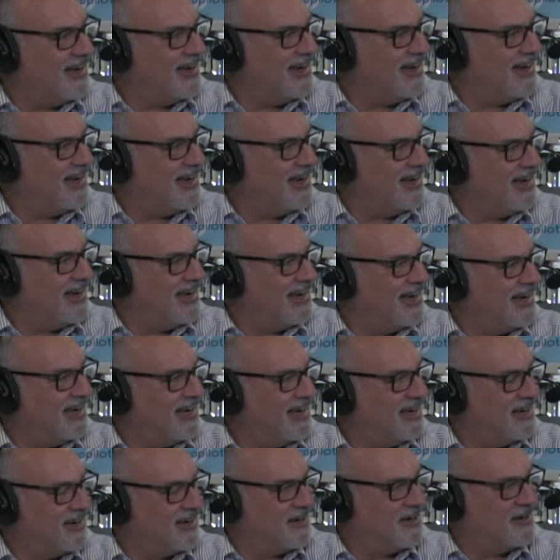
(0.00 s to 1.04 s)

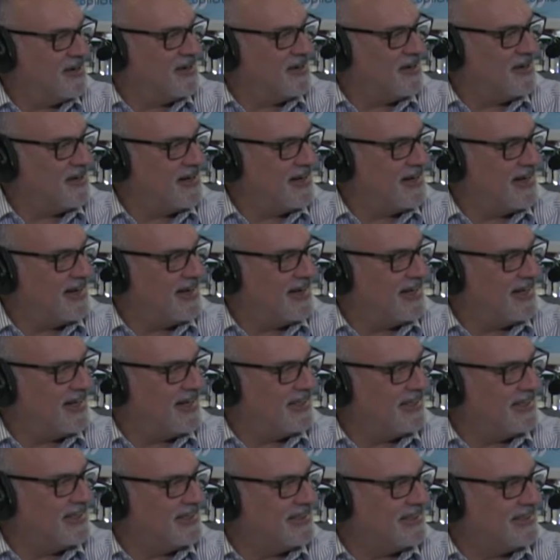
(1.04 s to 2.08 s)

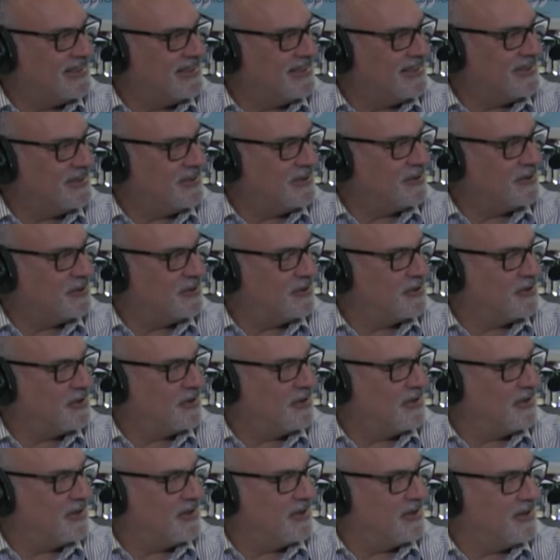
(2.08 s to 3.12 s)

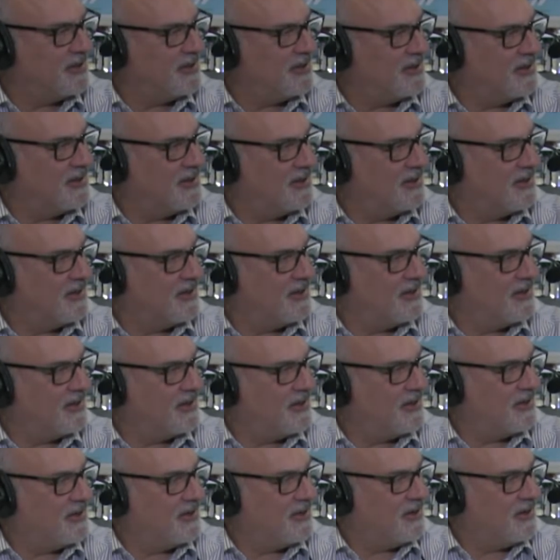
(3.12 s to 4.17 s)

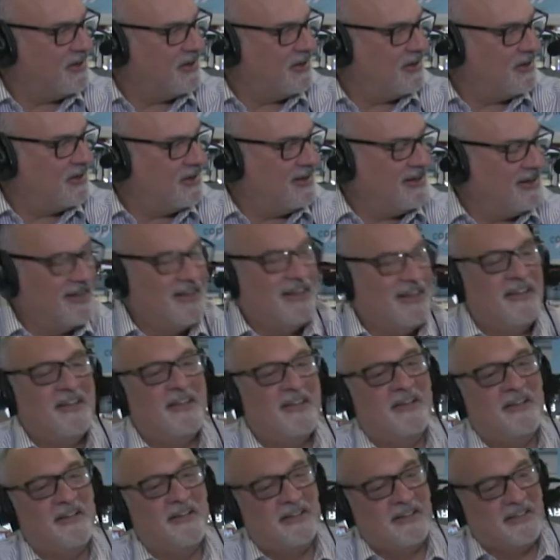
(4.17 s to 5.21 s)
[no speech]